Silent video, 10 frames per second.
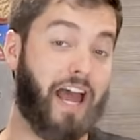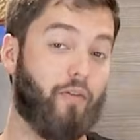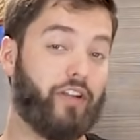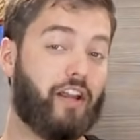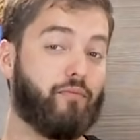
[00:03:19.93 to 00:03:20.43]

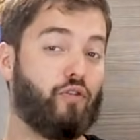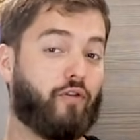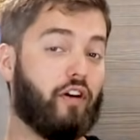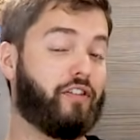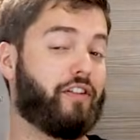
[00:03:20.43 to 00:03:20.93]
now we gotta
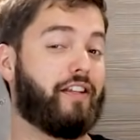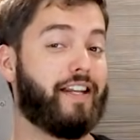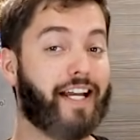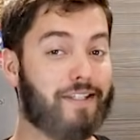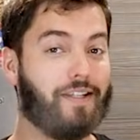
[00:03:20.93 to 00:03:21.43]
move on to the
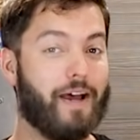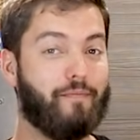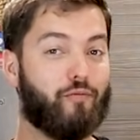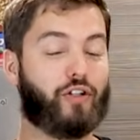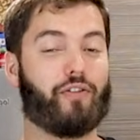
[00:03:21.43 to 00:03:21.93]
next
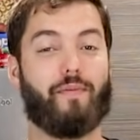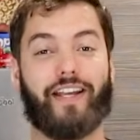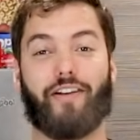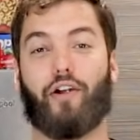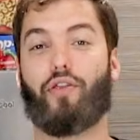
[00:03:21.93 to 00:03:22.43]
step, which is
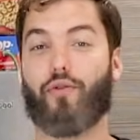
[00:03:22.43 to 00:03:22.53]
making our